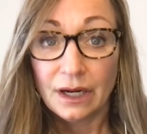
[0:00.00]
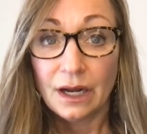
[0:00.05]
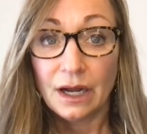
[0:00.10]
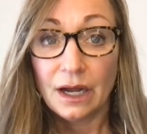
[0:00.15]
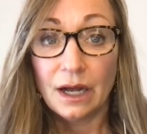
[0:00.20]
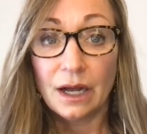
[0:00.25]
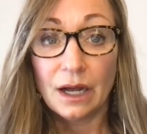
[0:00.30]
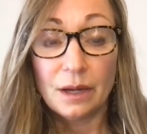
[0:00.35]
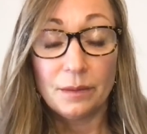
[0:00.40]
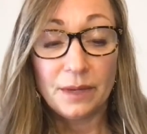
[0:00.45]

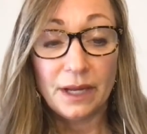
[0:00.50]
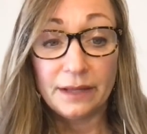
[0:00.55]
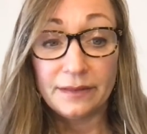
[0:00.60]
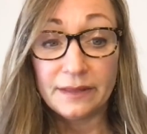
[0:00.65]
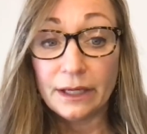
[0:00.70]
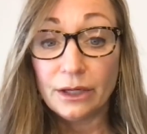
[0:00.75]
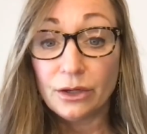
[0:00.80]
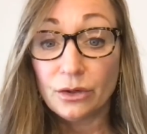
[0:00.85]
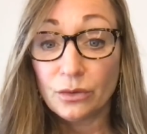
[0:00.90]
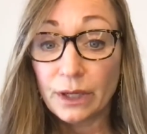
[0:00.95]
and
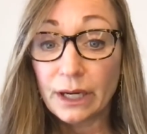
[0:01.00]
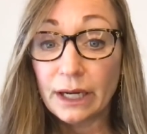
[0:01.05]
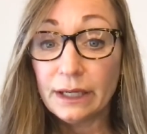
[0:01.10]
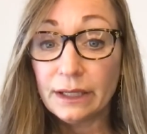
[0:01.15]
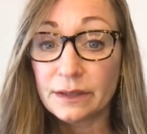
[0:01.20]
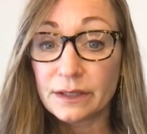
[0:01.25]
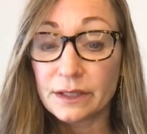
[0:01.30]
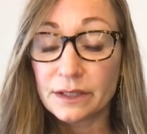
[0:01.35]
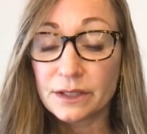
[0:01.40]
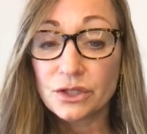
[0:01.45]
they
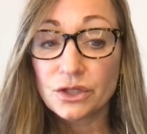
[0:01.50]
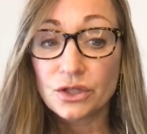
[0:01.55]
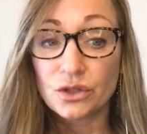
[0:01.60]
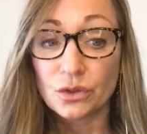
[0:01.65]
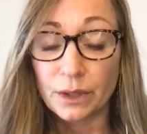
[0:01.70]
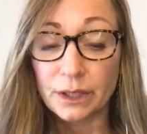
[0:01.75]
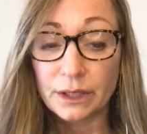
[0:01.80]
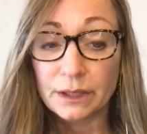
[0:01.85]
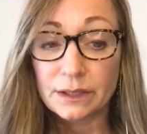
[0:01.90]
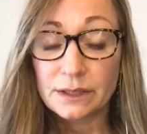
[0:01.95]
created this
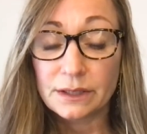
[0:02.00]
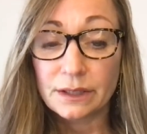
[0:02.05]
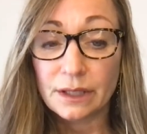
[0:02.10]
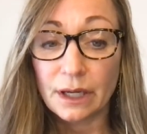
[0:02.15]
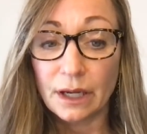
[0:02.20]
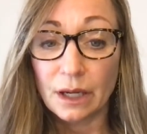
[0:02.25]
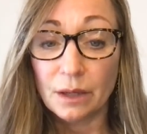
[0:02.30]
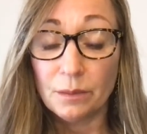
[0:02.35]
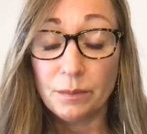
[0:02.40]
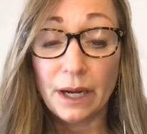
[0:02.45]
joint
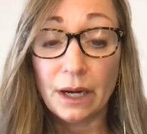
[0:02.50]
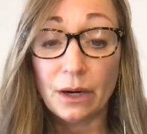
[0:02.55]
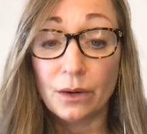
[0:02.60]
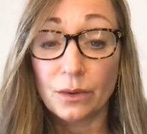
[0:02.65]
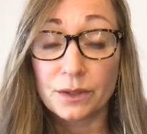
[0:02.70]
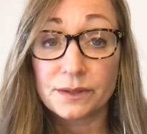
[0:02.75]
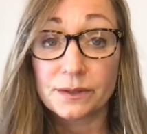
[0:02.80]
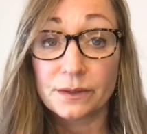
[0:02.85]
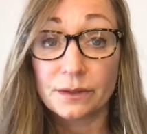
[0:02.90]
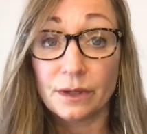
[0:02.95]

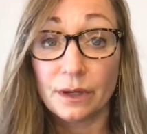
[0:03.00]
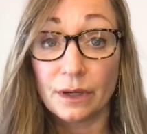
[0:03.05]
powers